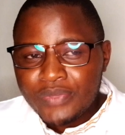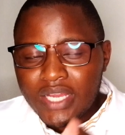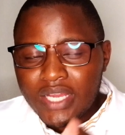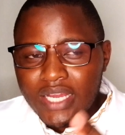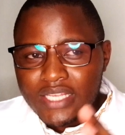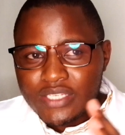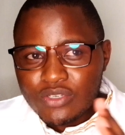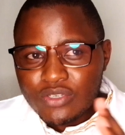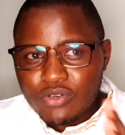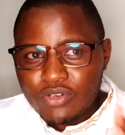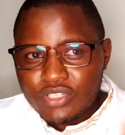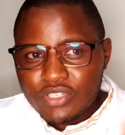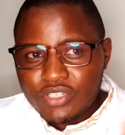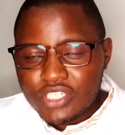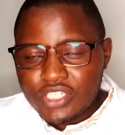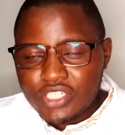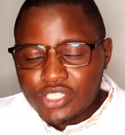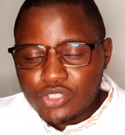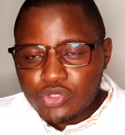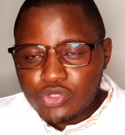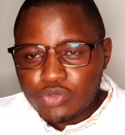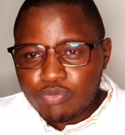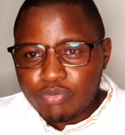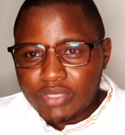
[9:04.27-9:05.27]
has gotten
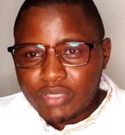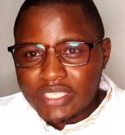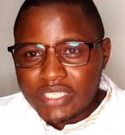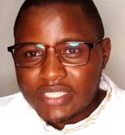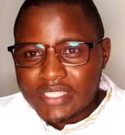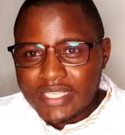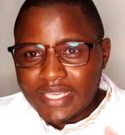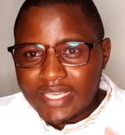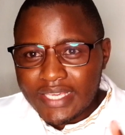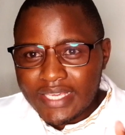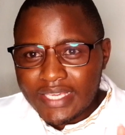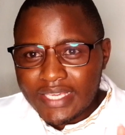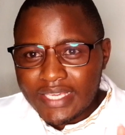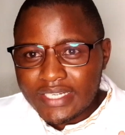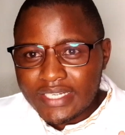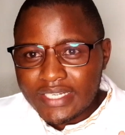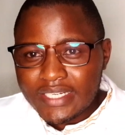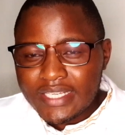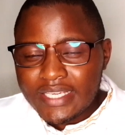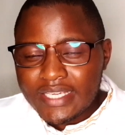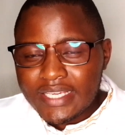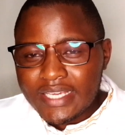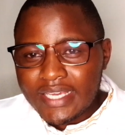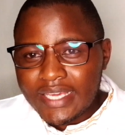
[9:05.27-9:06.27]
into place again,
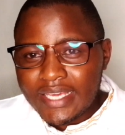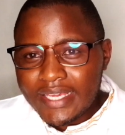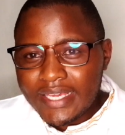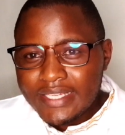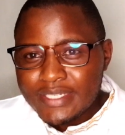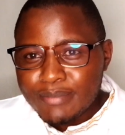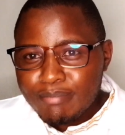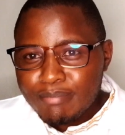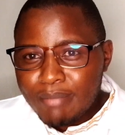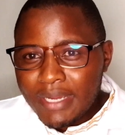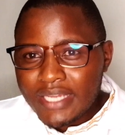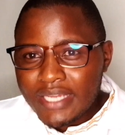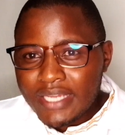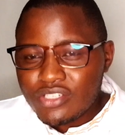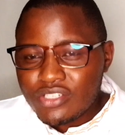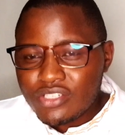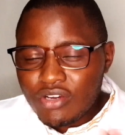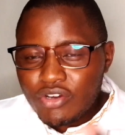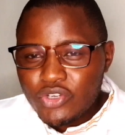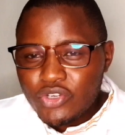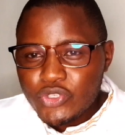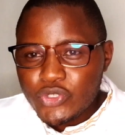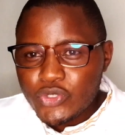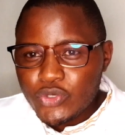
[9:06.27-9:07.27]
it might
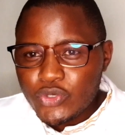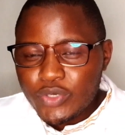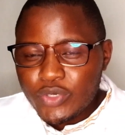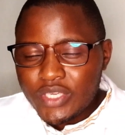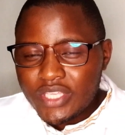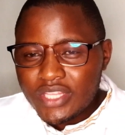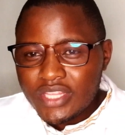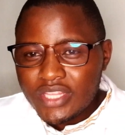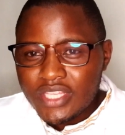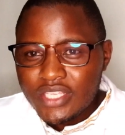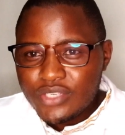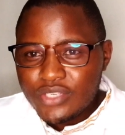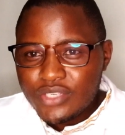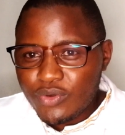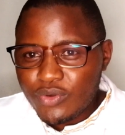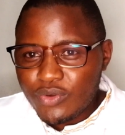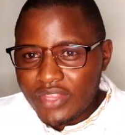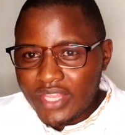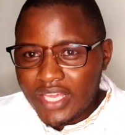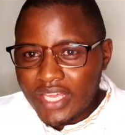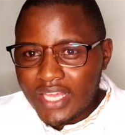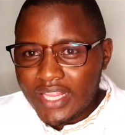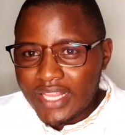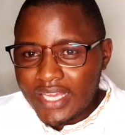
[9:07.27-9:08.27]
also, in this or
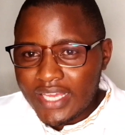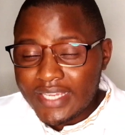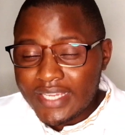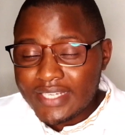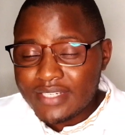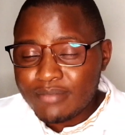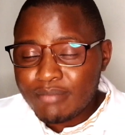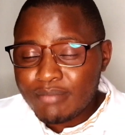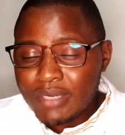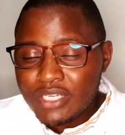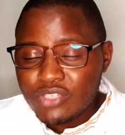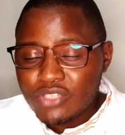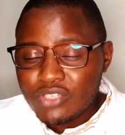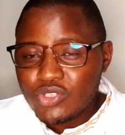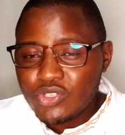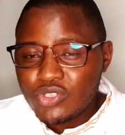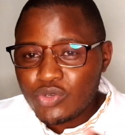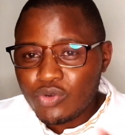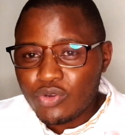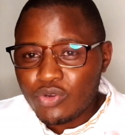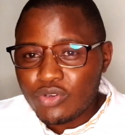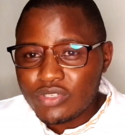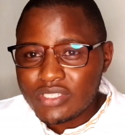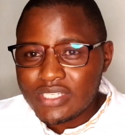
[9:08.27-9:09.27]
the other, it might
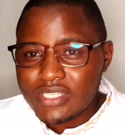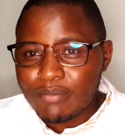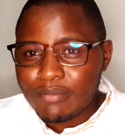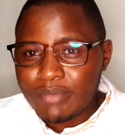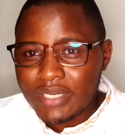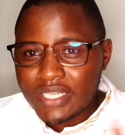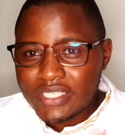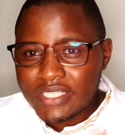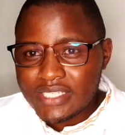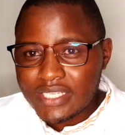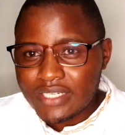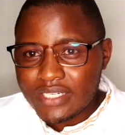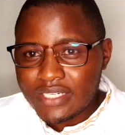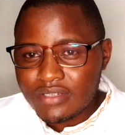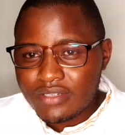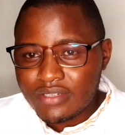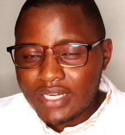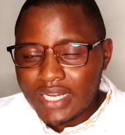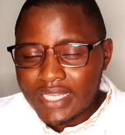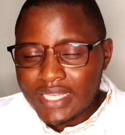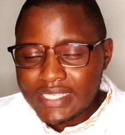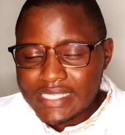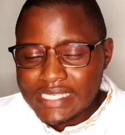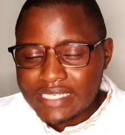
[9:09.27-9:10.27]
also cause some
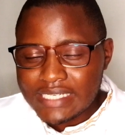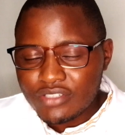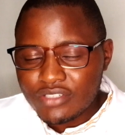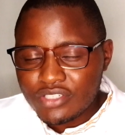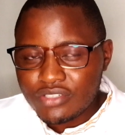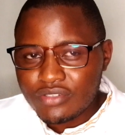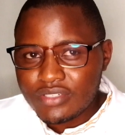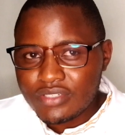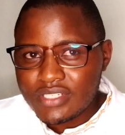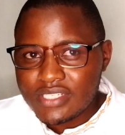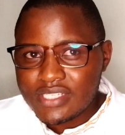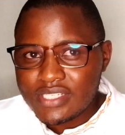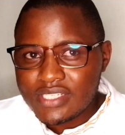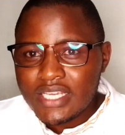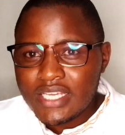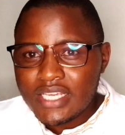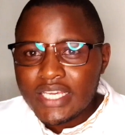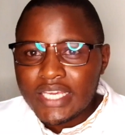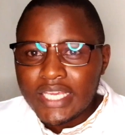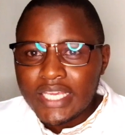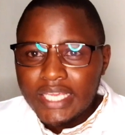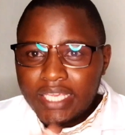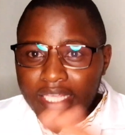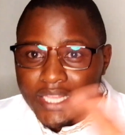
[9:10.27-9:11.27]
lacerations
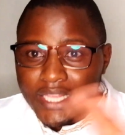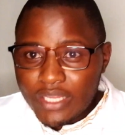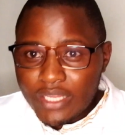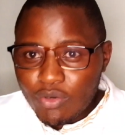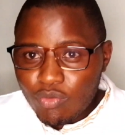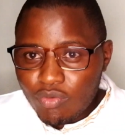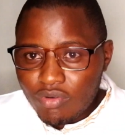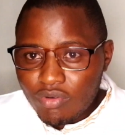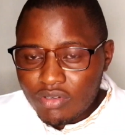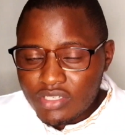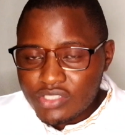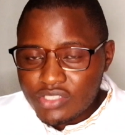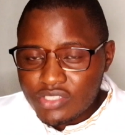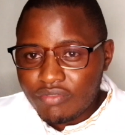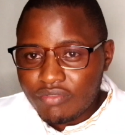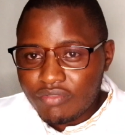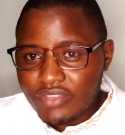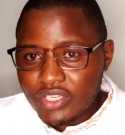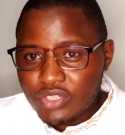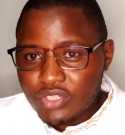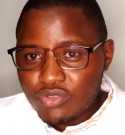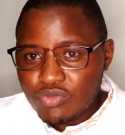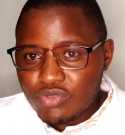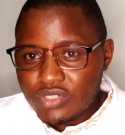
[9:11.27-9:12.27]
in the walls of
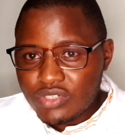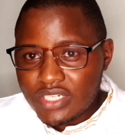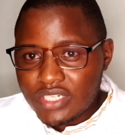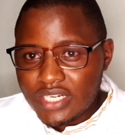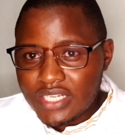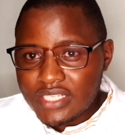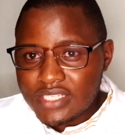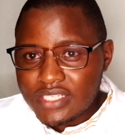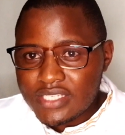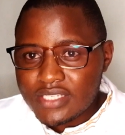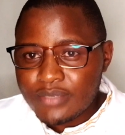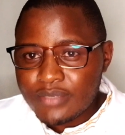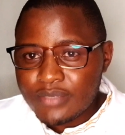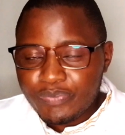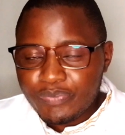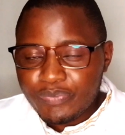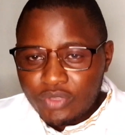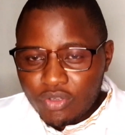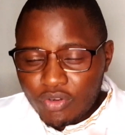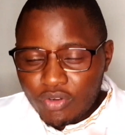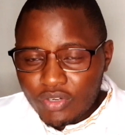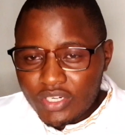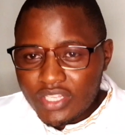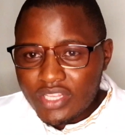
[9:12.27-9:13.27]
the uterus
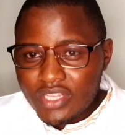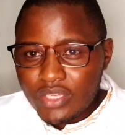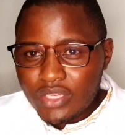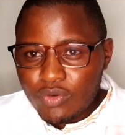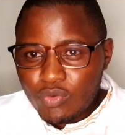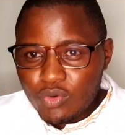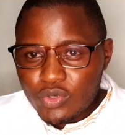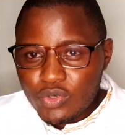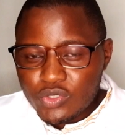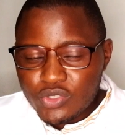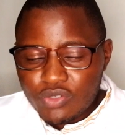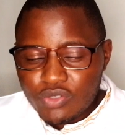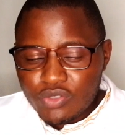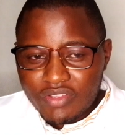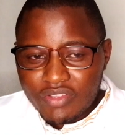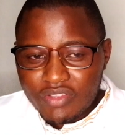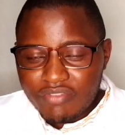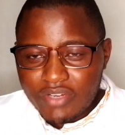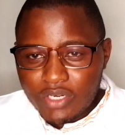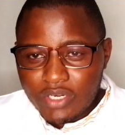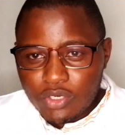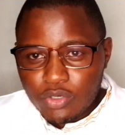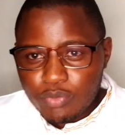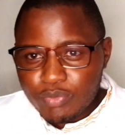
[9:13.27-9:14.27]
or in the walls of the
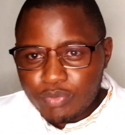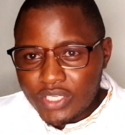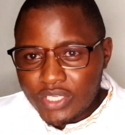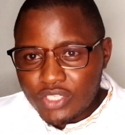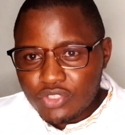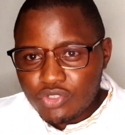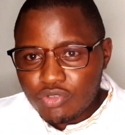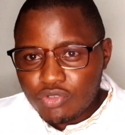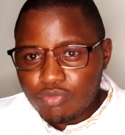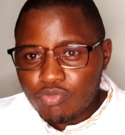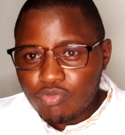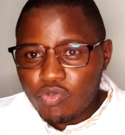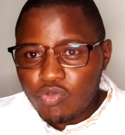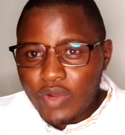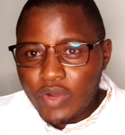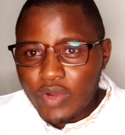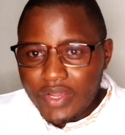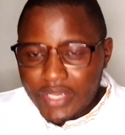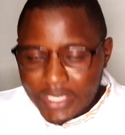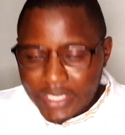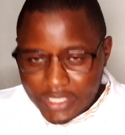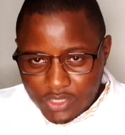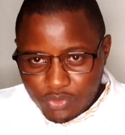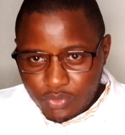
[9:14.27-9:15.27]
fallopian tube
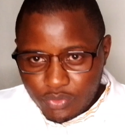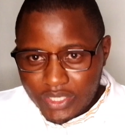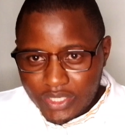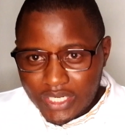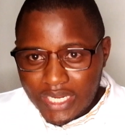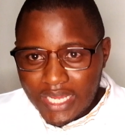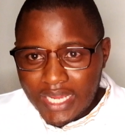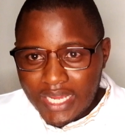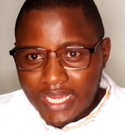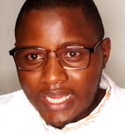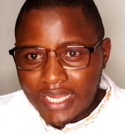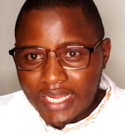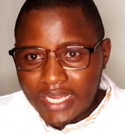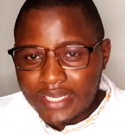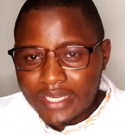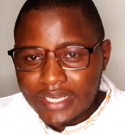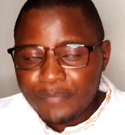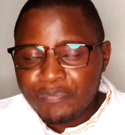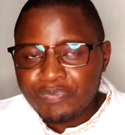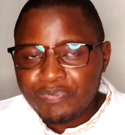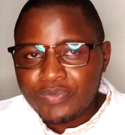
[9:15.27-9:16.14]
where it will hang,